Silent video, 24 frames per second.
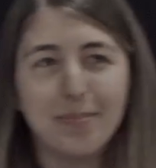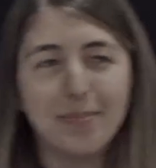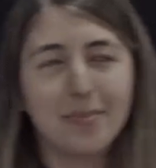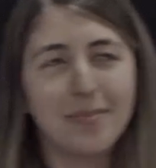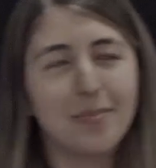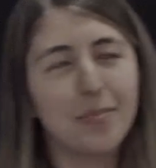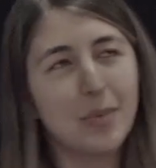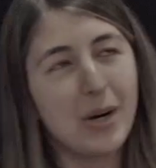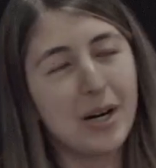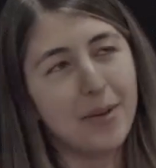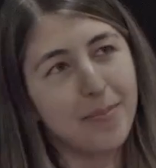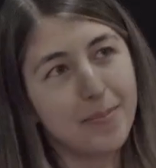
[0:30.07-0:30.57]

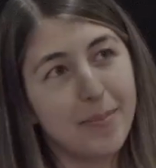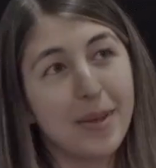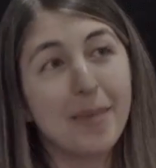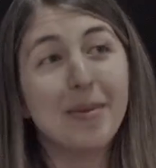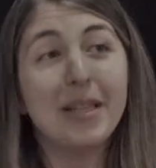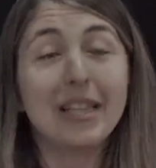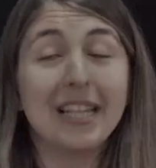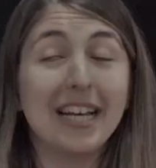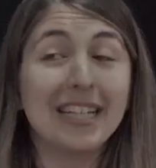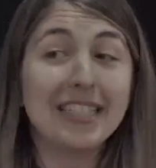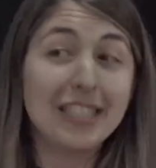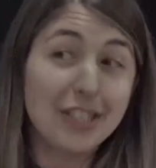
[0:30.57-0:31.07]
well,
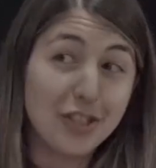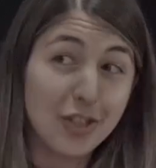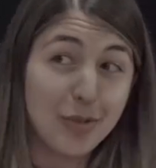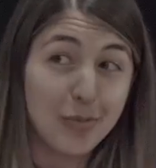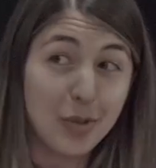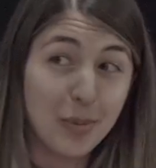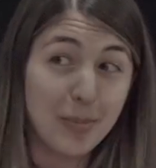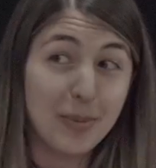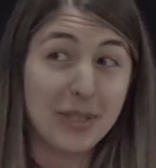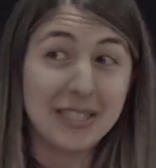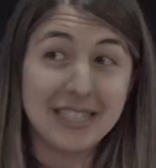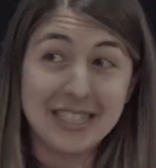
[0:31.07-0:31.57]
maybe less in
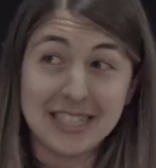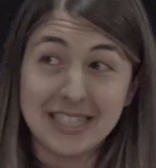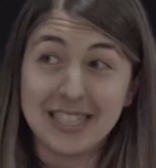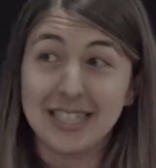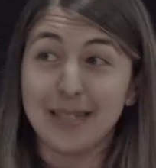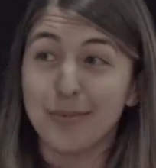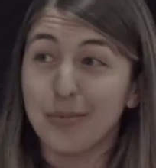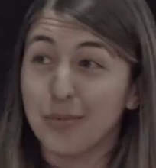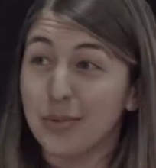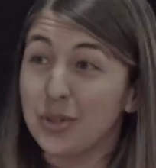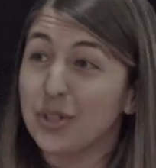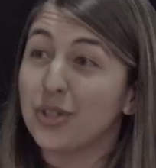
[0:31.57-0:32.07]
terms of building
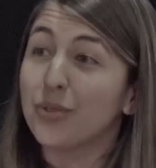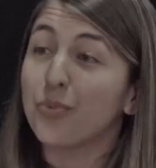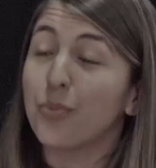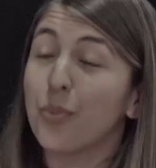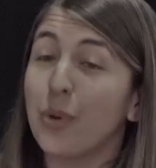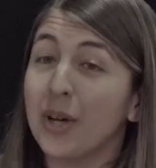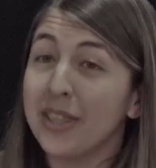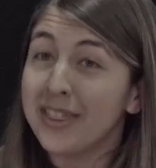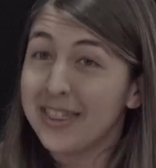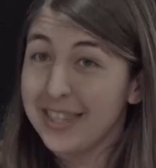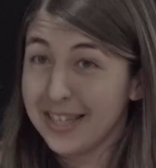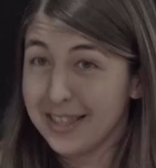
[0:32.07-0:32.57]
teams, which is
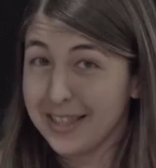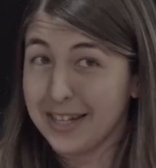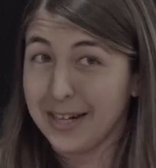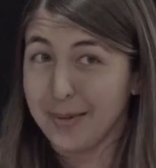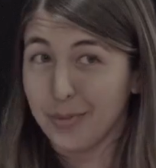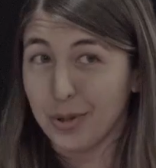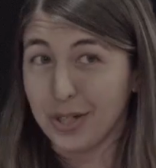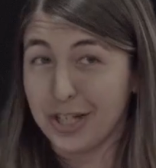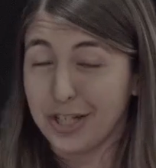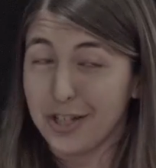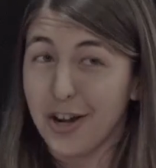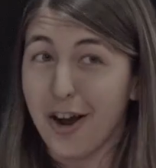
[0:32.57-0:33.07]
one thing that I'm
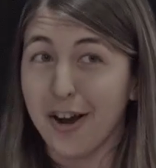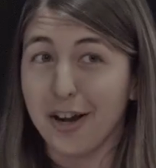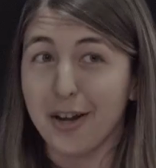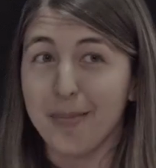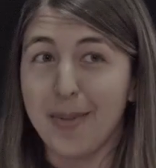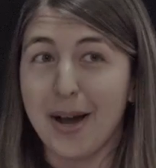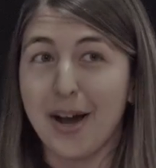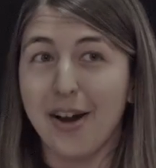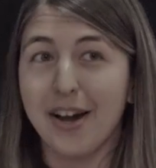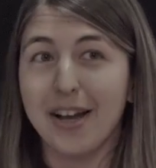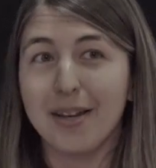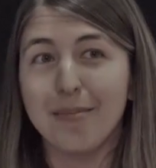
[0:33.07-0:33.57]
going to talk
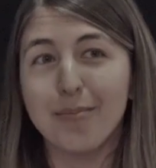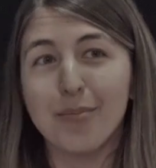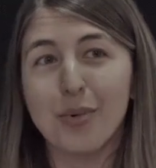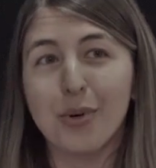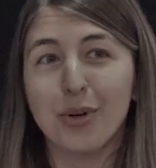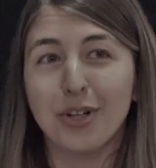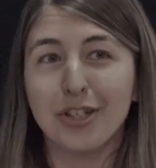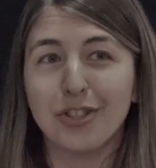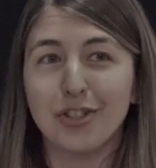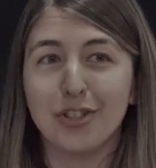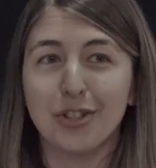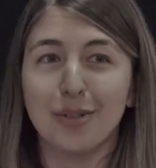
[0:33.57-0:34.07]
about, and
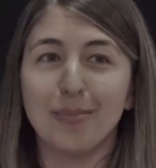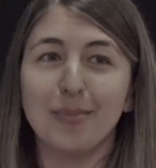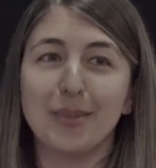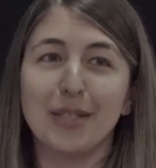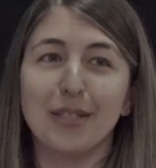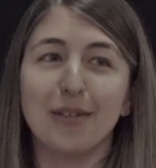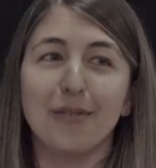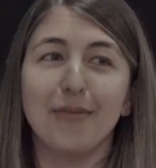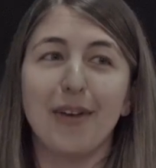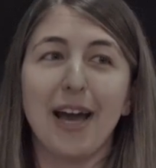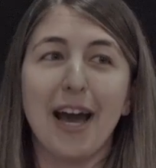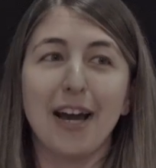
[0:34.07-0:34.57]
more in terms
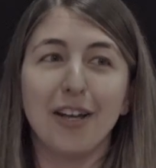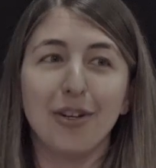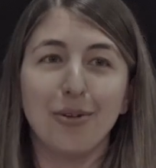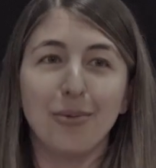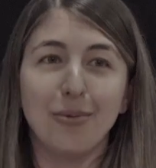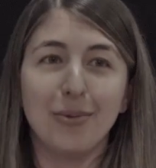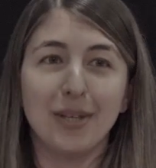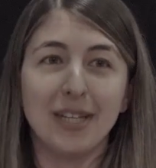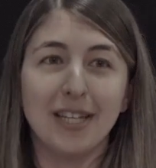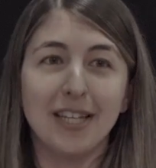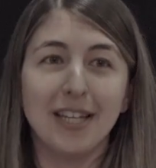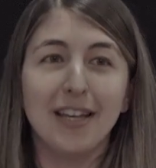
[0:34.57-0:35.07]
of how do
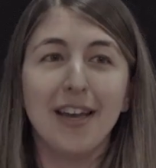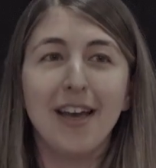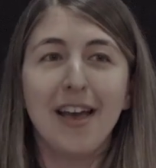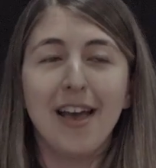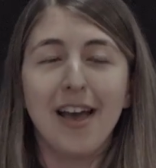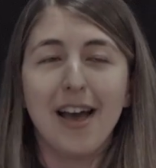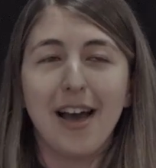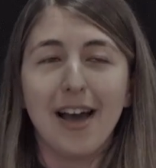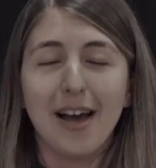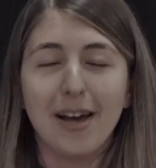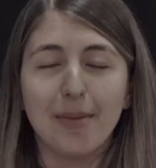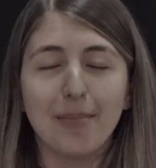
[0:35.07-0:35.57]
we
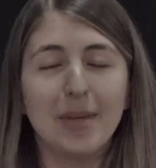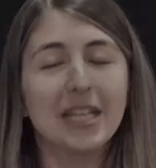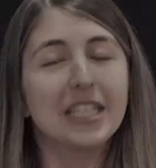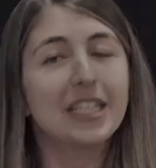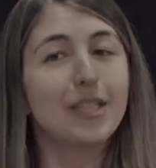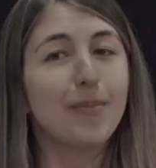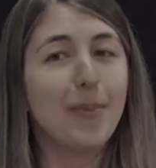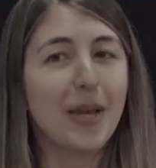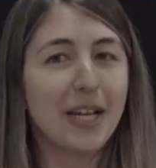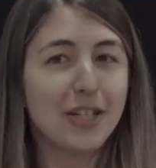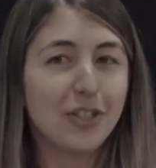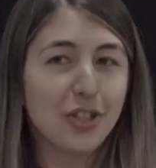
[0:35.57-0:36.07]

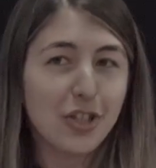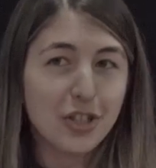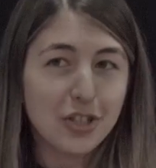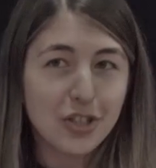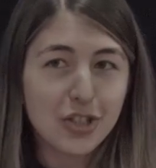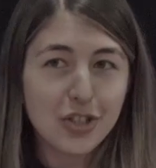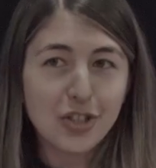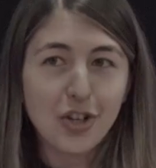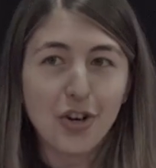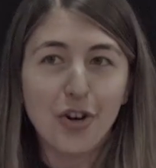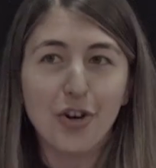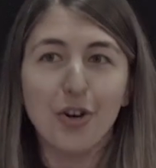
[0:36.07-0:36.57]
expand our
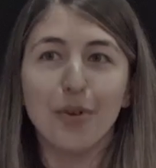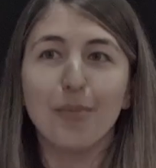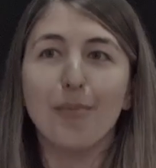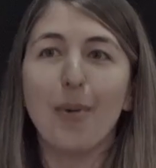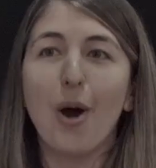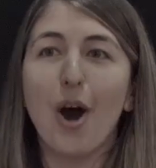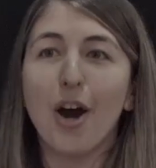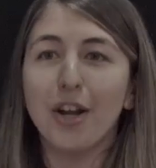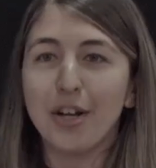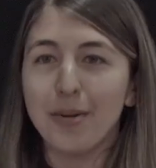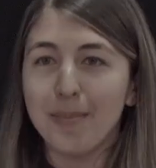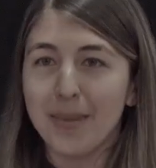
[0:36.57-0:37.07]
scope,
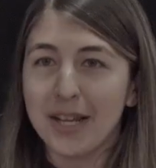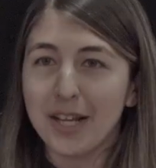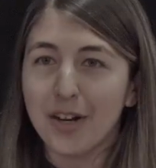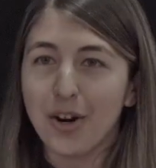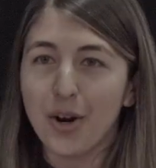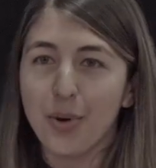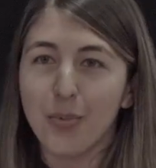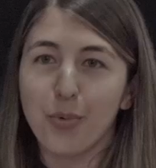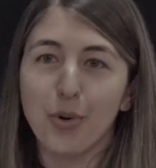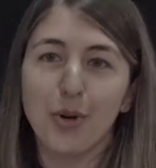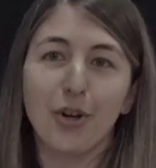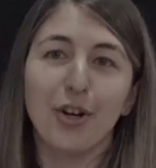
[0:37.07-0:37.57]
automate
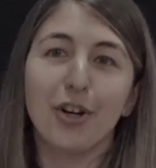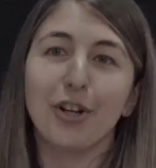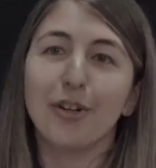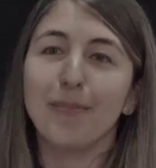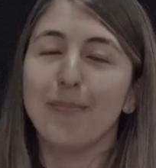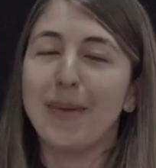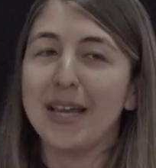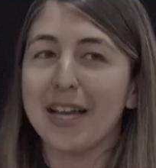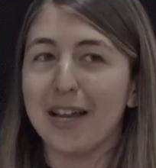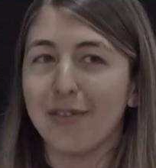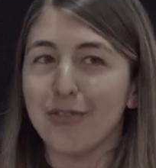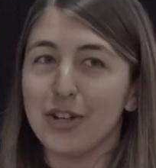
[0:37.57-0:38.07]
our work,
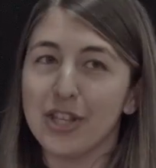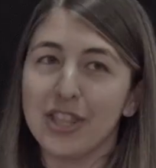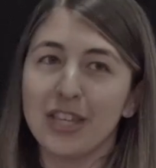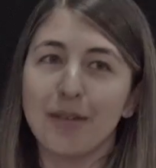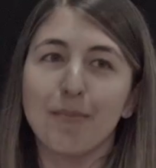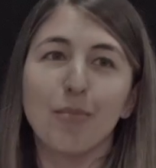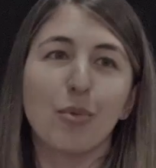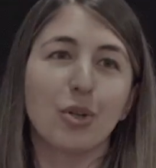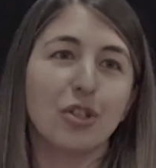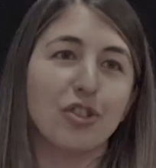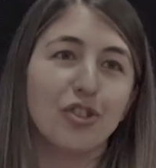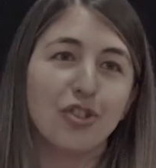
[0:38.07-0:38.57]
make
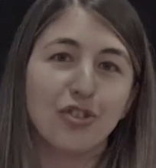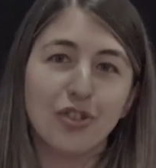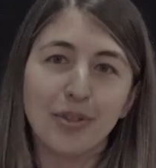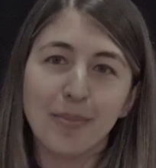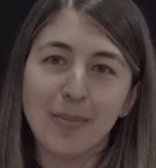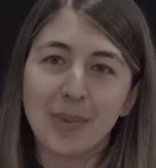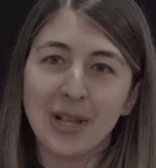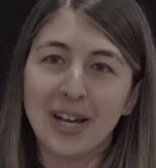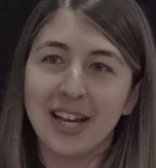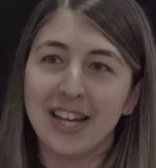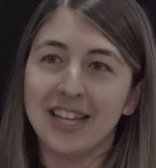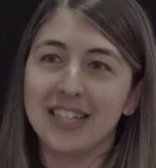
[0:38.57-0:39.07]
everything more
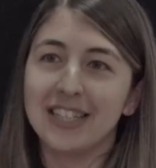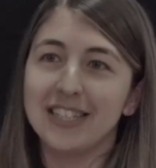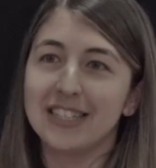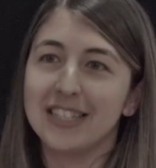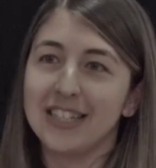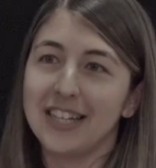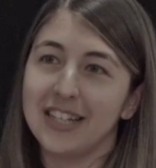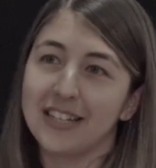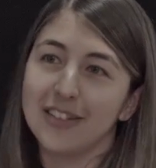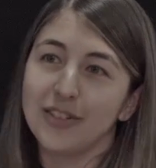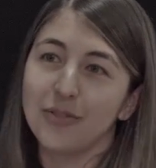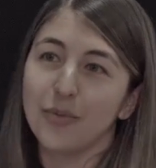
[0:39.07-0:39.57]
streamlined
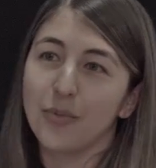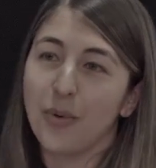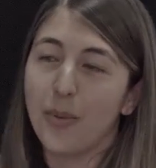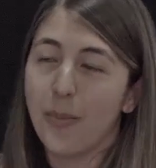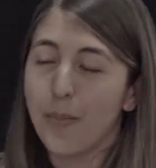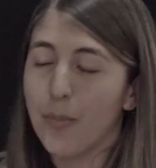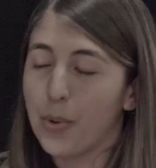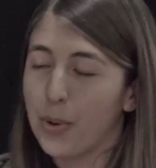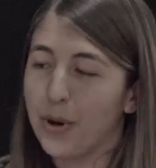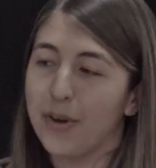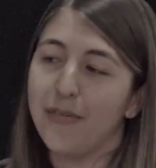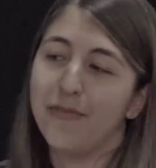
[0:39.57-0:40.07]
and
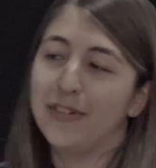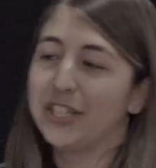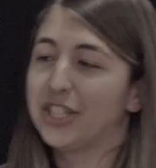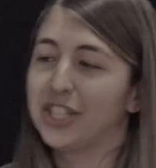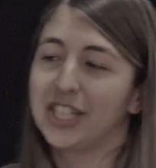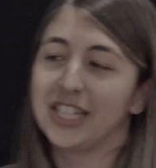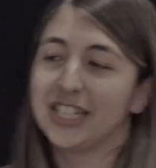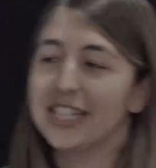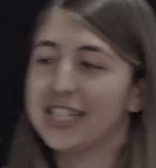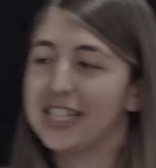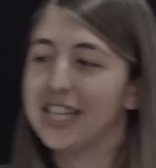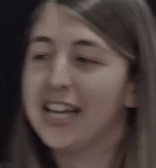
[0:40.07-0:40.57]
more
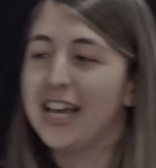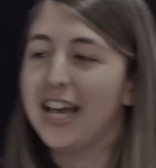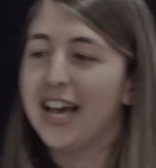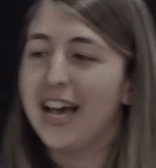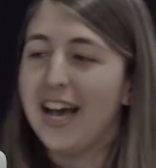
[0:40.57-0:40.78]
efficient.